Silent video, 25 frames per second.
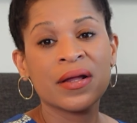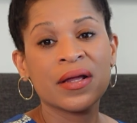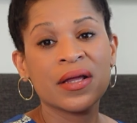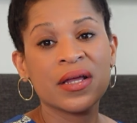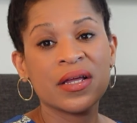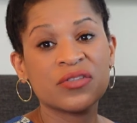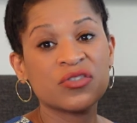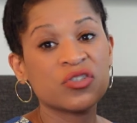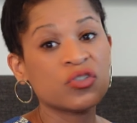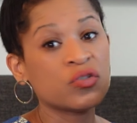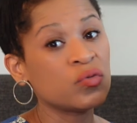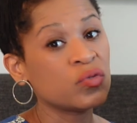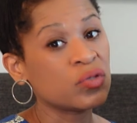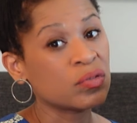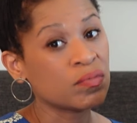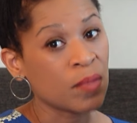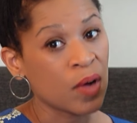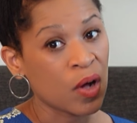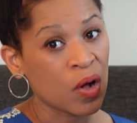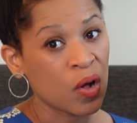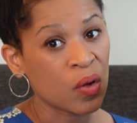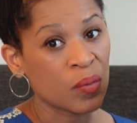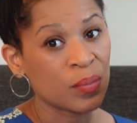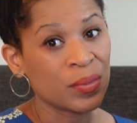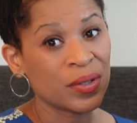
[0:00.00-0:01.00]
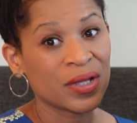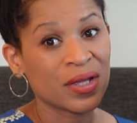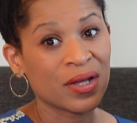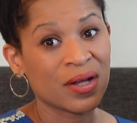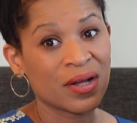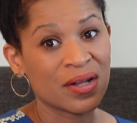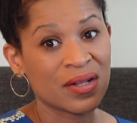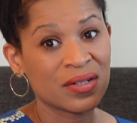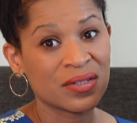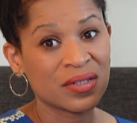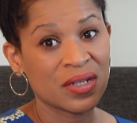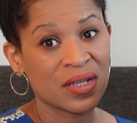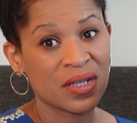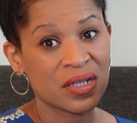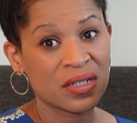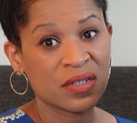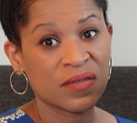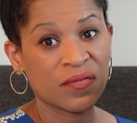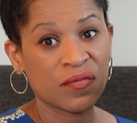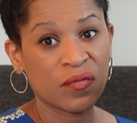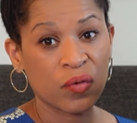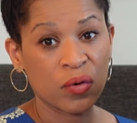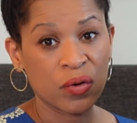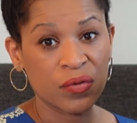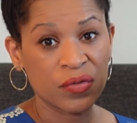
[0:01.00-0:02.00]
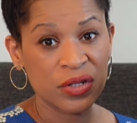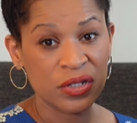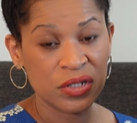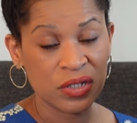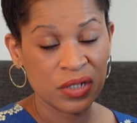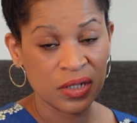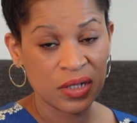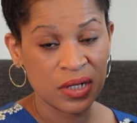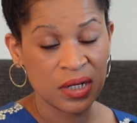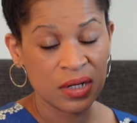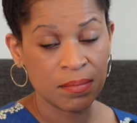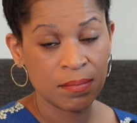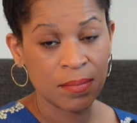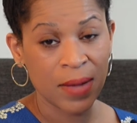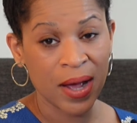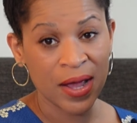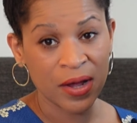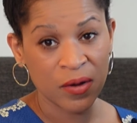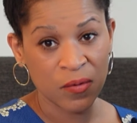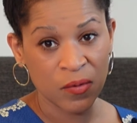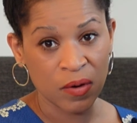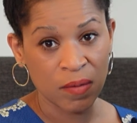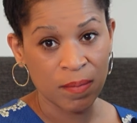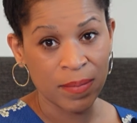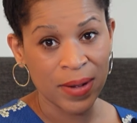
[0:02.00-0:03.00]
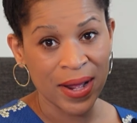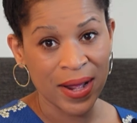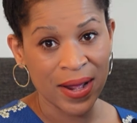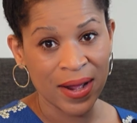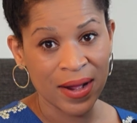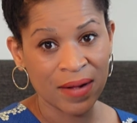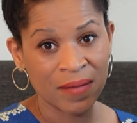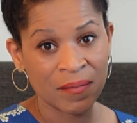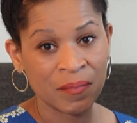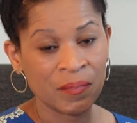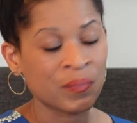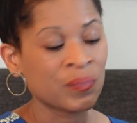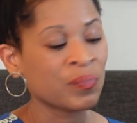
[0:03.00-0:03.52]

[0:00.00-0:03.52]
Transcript: It's too small because it's for the Celine micro bag